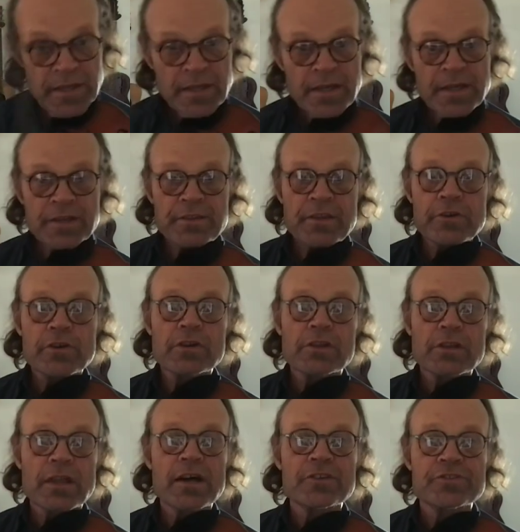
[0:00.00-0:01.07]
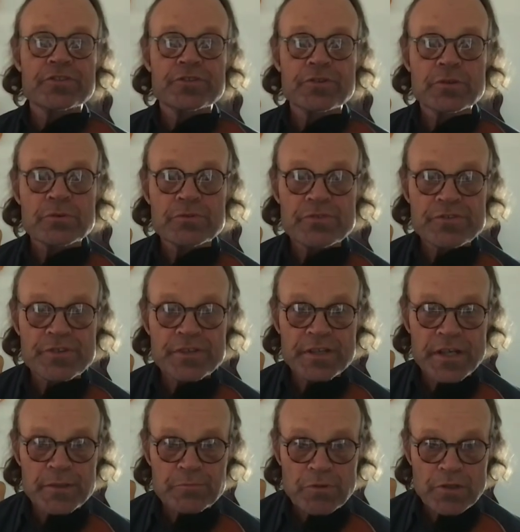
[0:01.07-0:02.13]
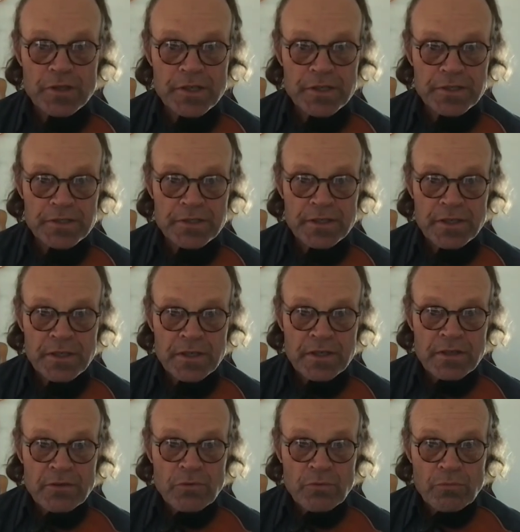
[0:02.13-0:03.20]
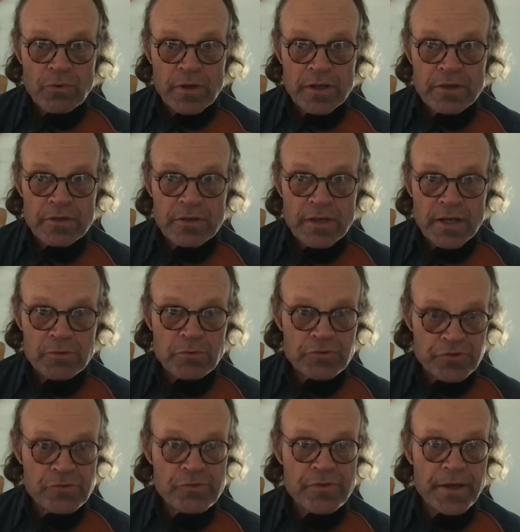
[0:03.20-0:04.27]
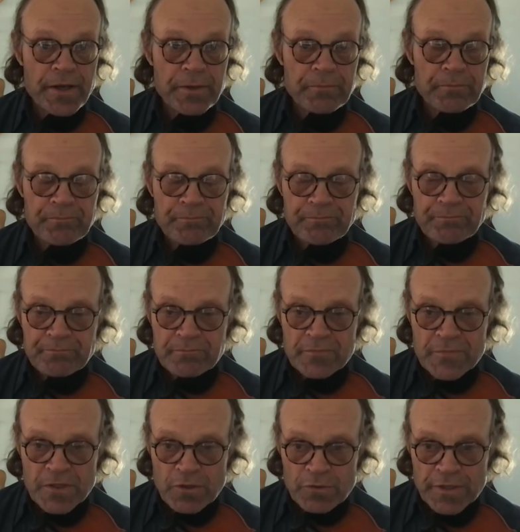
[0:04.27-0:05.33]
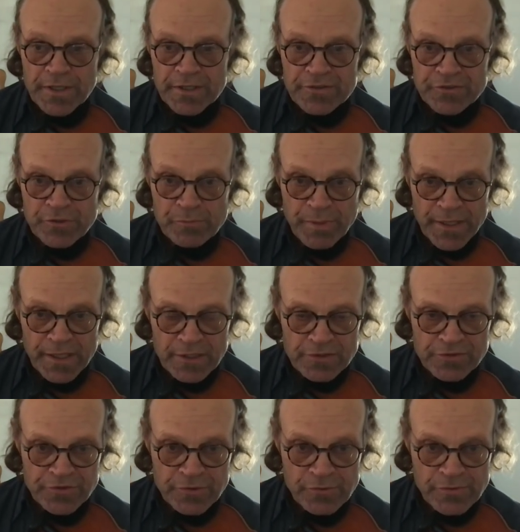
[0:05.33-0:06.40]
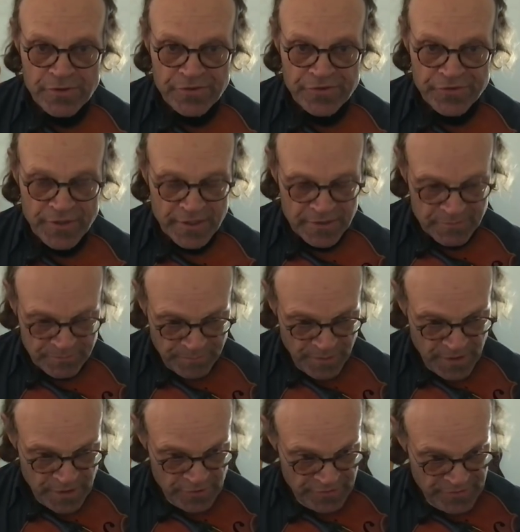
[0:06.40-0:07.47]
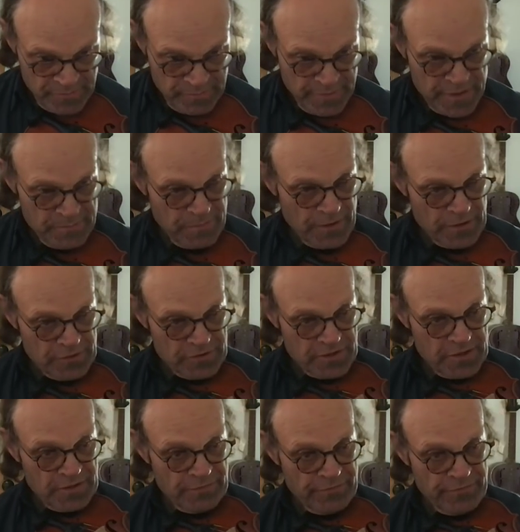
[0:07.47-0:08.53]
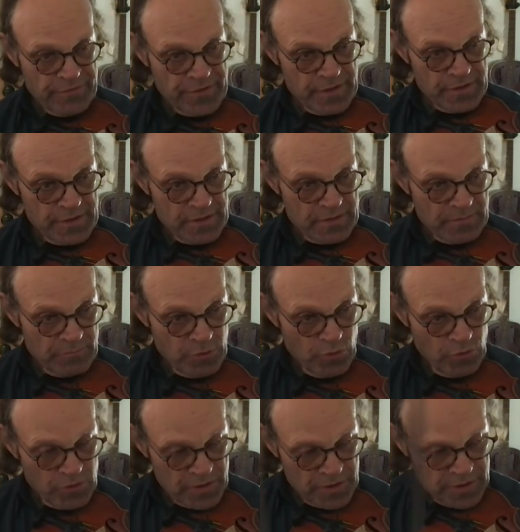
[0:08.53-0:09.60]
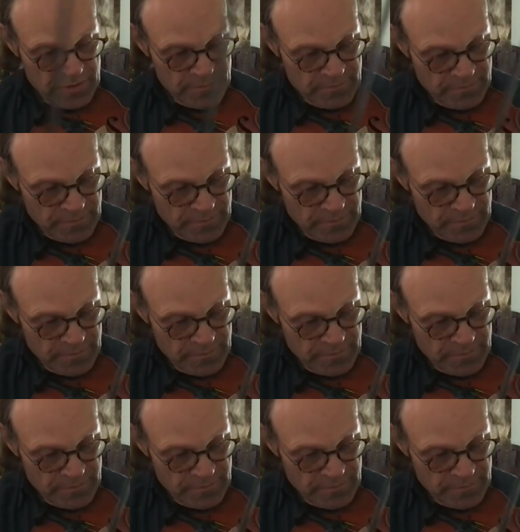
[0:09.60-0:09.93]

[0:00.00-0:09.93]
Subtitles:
And there are lots of tunes that I play where I will do that. Okay, so back to the second part, the B part of the polka.